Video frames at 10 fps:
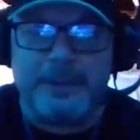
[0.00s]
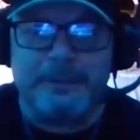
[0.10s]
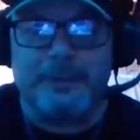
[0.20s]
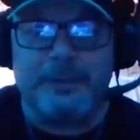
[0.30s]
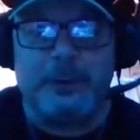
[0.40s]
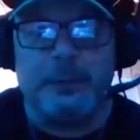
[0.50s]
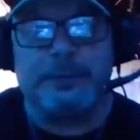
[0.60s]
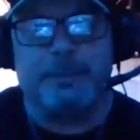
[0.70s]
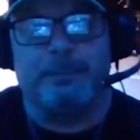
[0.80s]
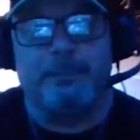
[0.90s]
giving to you
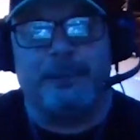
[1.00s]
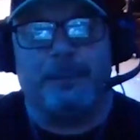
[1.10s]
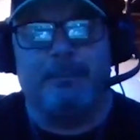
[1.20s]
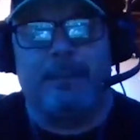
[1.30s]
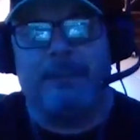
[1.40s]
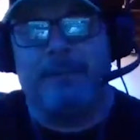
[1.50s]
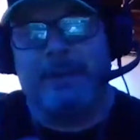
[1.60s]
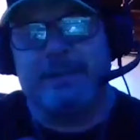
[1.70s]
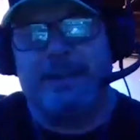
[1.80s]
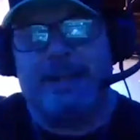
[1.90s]
some
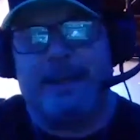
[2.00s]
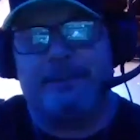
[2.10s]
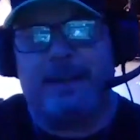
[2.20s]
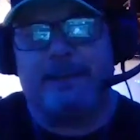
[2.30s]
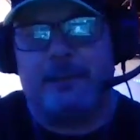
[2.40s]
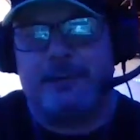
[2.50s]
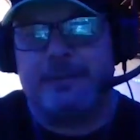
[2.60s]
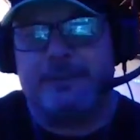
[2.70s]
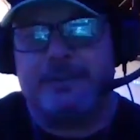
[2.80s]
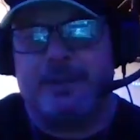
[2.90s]
evidence that I think there's
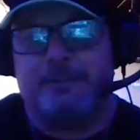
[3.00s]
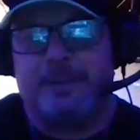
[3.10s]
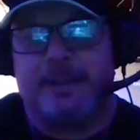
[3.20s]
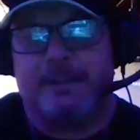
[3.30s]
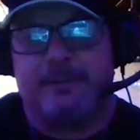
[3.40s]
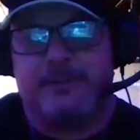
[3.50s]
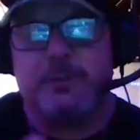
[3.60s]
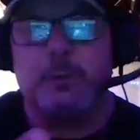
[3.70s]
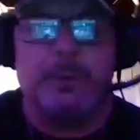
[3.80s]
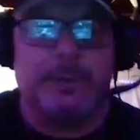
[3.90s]
something
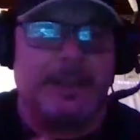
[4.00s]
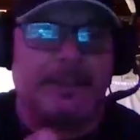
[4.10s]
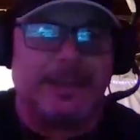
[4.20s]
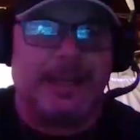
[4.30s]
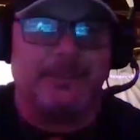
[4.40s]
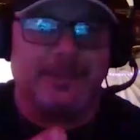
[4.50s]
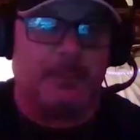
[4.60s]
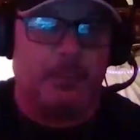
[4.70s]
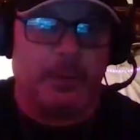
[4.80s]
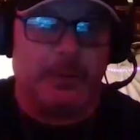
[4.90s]
to it, that times that
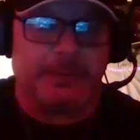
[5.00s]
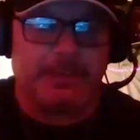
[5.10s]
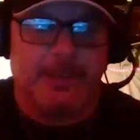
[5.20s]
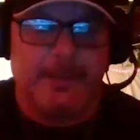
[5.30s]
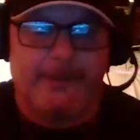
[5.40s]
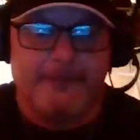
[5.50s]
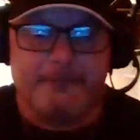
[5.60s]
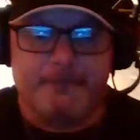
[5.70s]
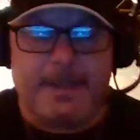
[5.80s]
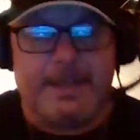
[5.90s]
it works.
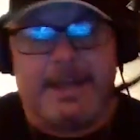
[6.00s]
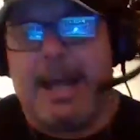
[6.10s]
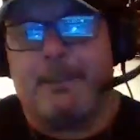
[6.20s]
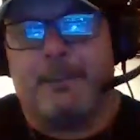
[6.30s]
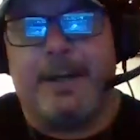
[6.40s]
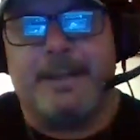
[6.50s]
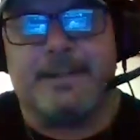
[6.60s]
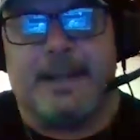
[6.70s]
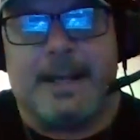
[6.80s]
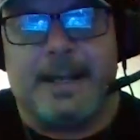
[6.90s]
And it
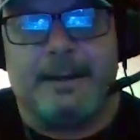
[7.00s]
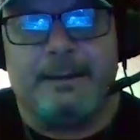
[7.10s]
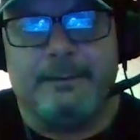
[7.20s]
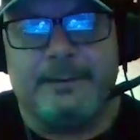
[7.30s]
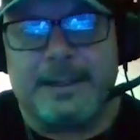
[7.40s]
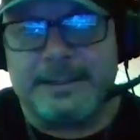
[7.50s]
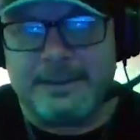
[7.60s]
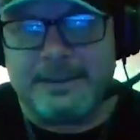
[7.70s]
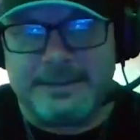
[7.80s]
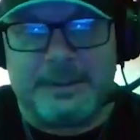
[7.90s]
operates on
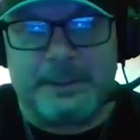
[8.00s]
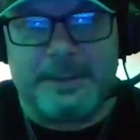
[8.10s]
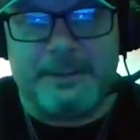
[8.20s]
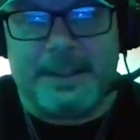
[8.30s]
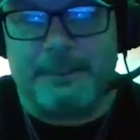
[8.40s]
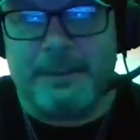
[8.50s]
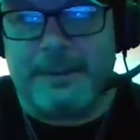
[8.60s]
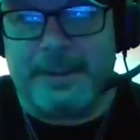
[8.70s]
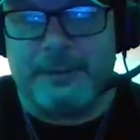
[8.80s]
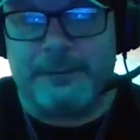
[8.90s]
Tesla's theory that
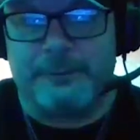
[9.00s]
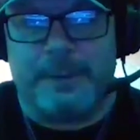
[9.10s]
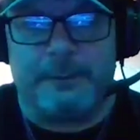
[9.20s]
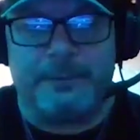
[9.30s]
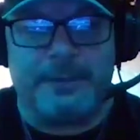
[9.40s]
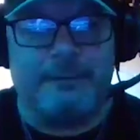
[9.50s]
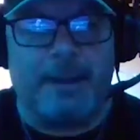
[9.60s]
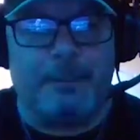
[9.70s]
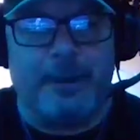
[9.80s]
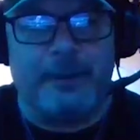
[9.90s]
everything is frequency,
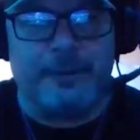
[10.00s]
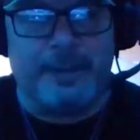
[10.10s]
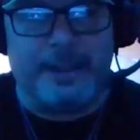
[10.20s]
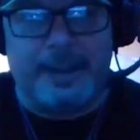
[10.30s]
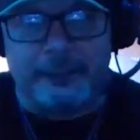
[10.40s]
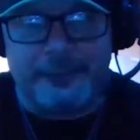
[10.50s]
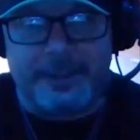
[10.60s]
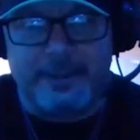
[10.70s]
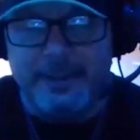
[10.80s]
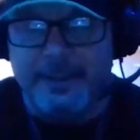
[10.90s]
vibration, and energy.